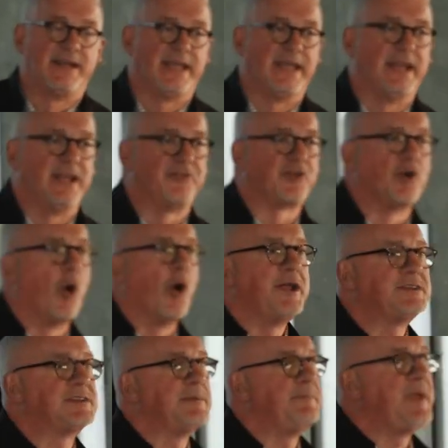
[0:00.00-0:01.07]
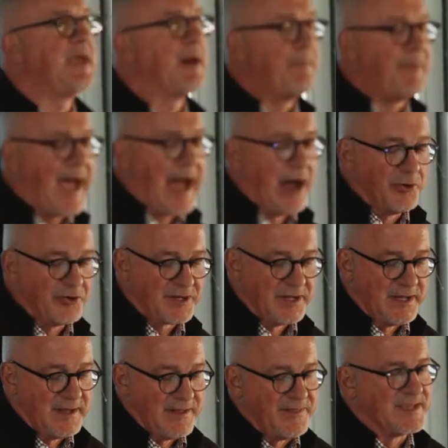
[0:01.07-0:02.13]
It is going to be
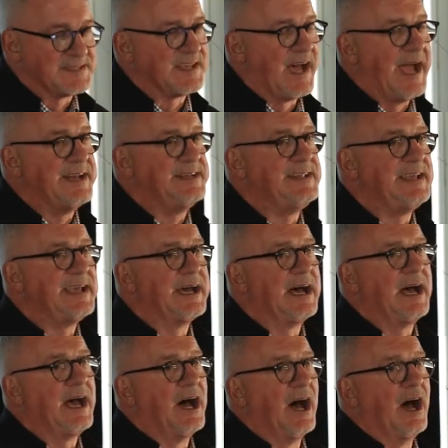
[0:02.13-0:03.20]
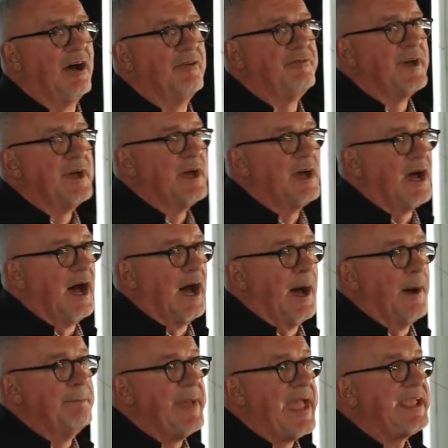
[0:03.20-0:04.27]
about this idea of
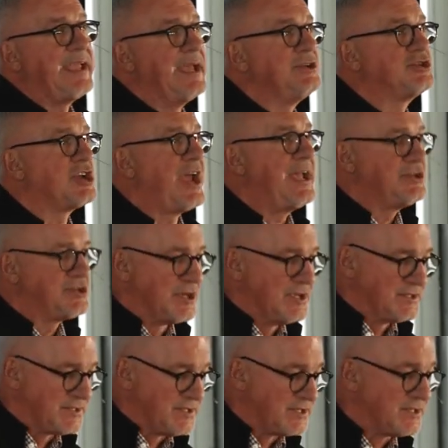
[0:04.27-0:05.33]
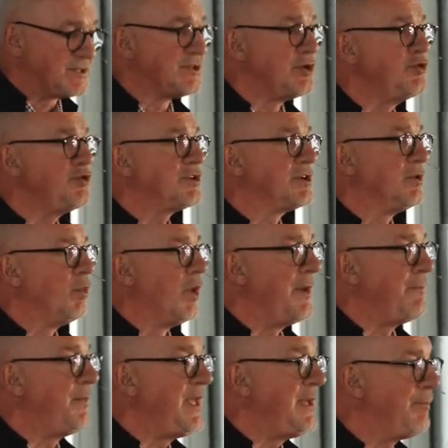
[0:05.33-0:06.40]
uh, making changes to suit
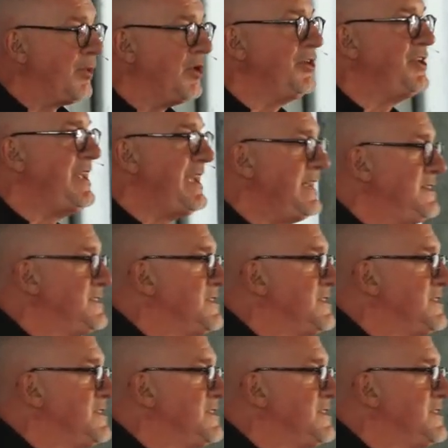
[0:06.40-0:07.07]
what people need